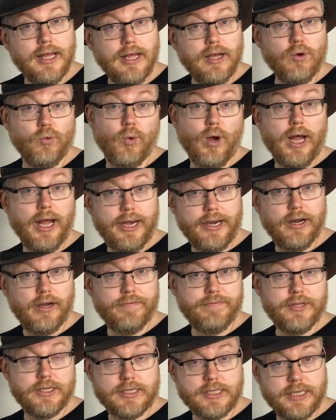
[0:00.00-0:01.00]
One
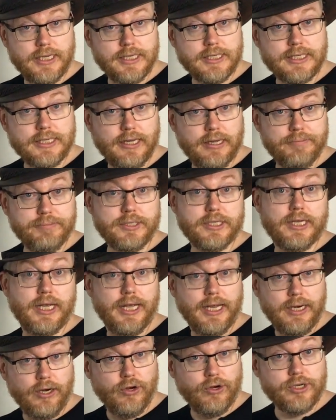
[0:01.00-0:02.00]
of the systems
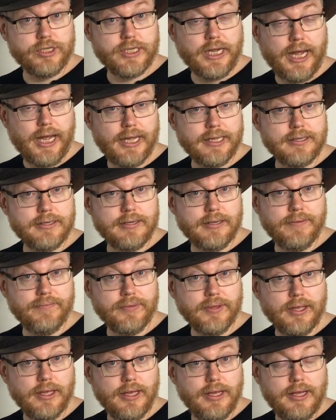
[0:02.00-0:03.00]
he looks at
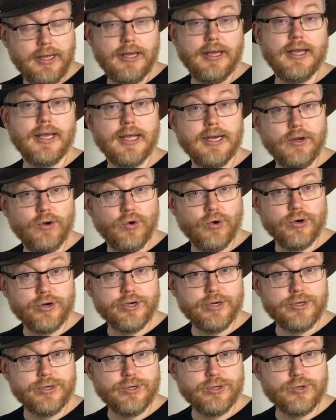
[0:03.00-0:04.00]
in
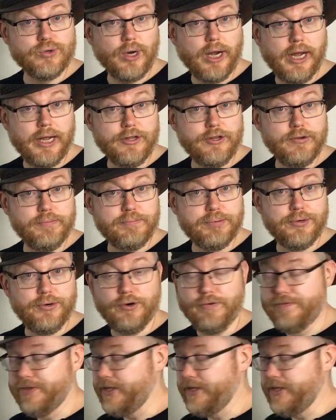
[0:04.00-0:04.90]
order to try to prove